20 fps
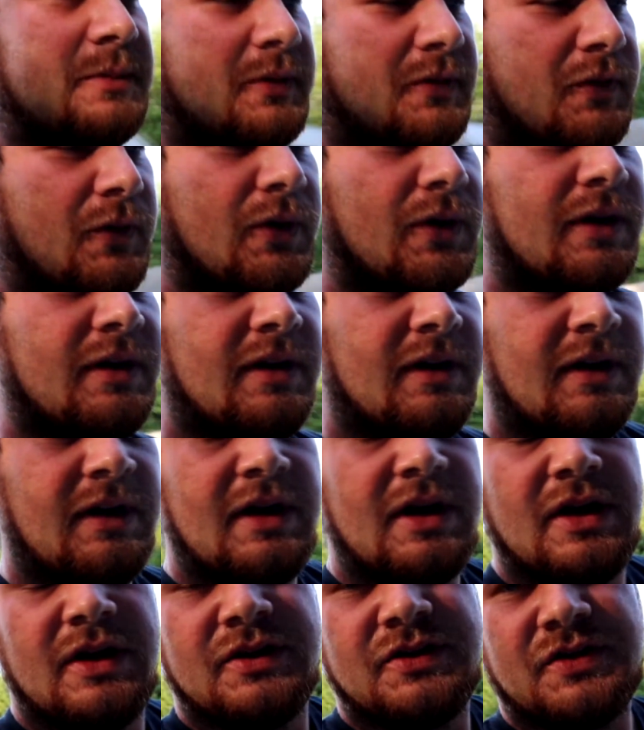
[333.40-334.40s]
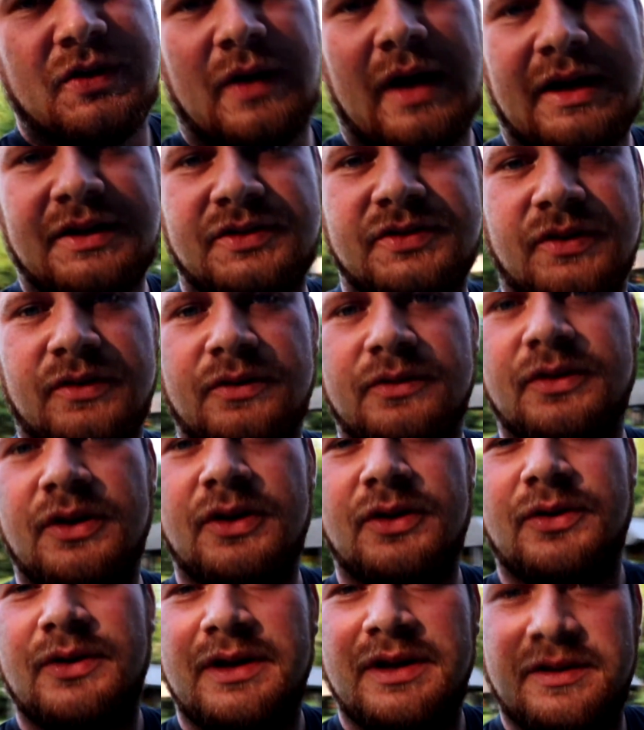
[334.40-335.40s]
before. So I don't
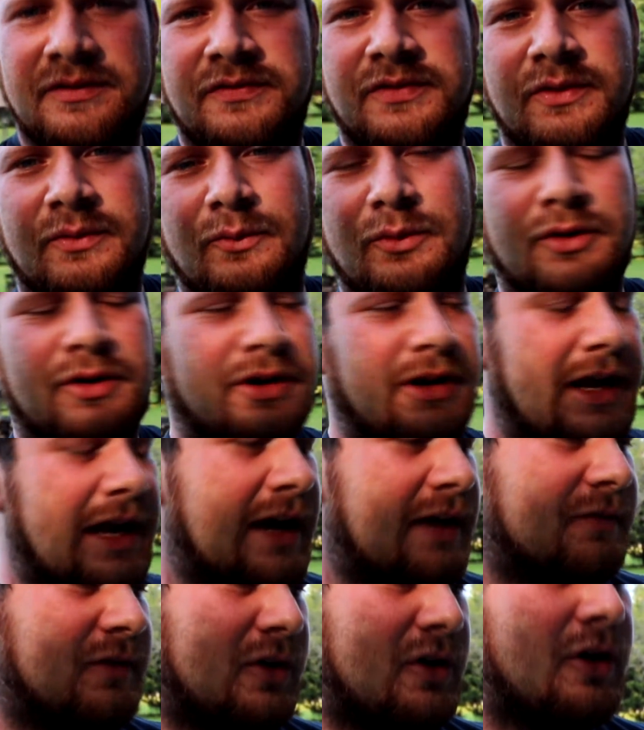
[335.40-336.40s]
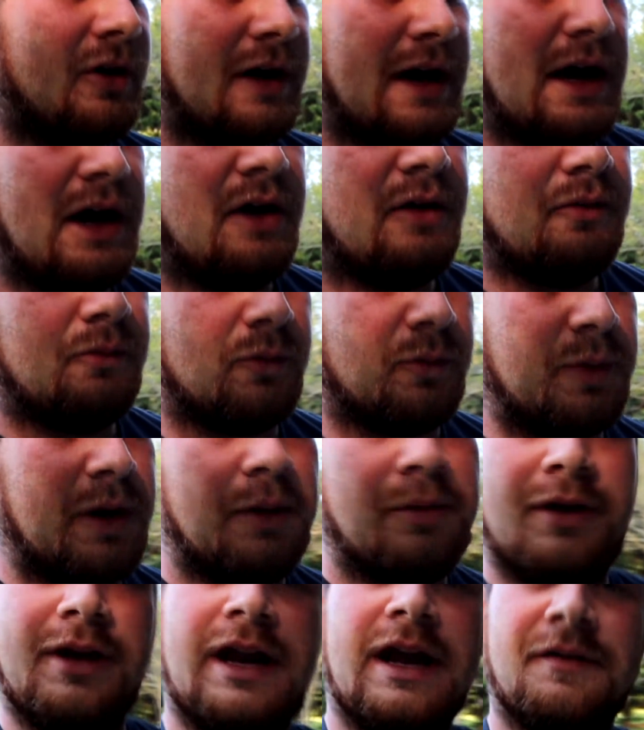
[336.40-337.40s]
know if we're going to have the car out. We're
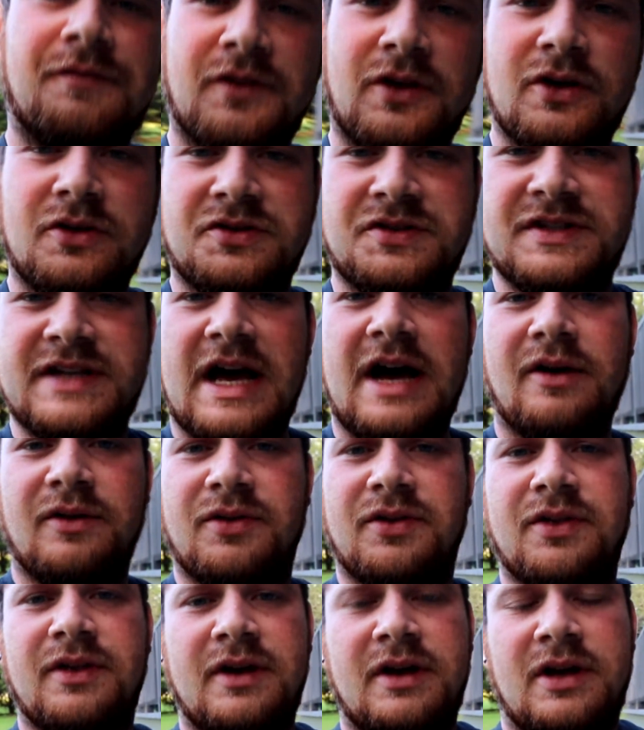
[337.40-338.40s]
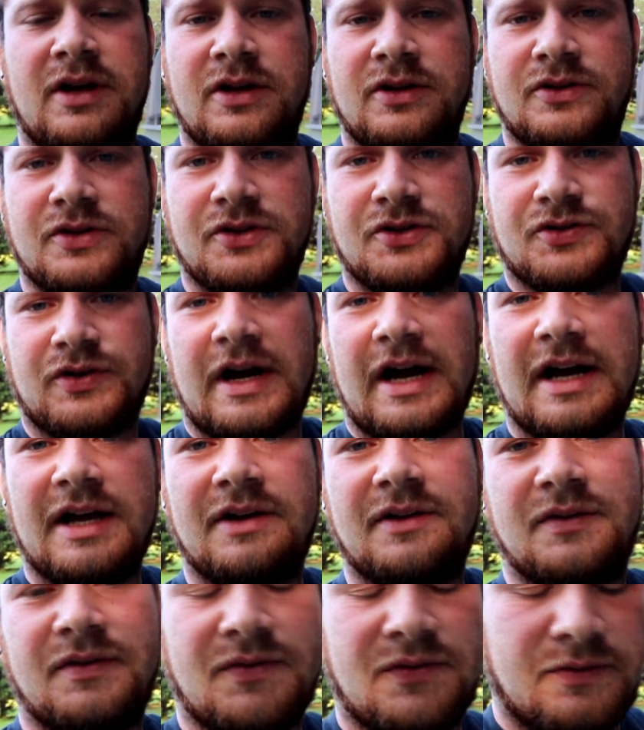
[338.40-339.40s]
probably going to have to go south to
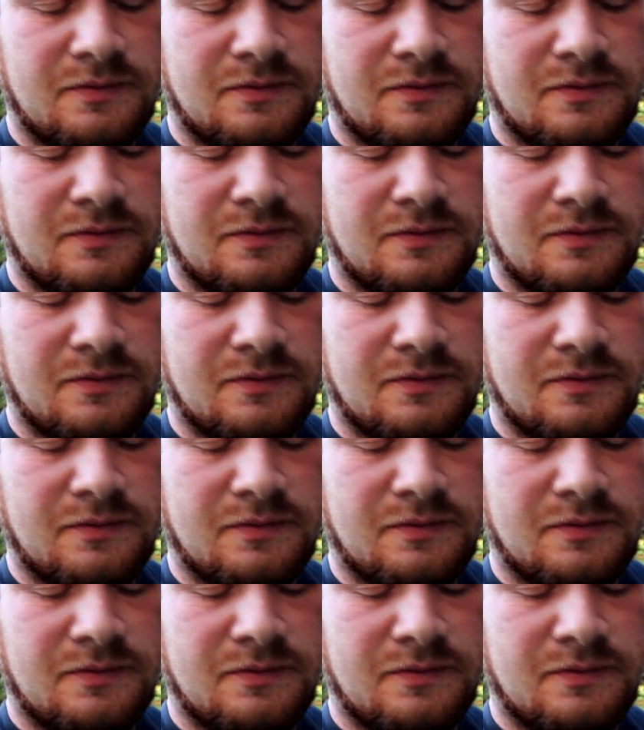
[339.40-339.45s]
drive.